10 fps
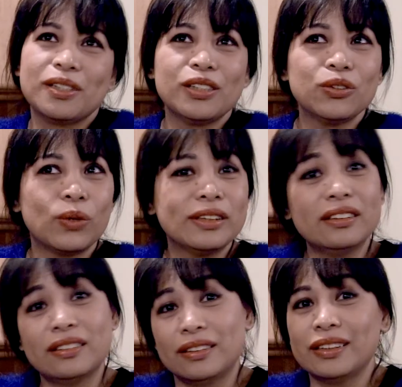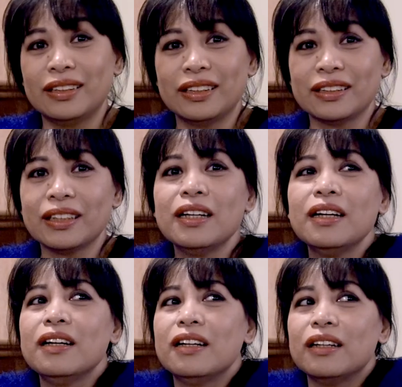In twenty thirteen,
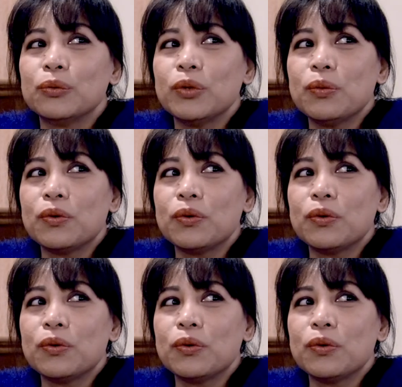we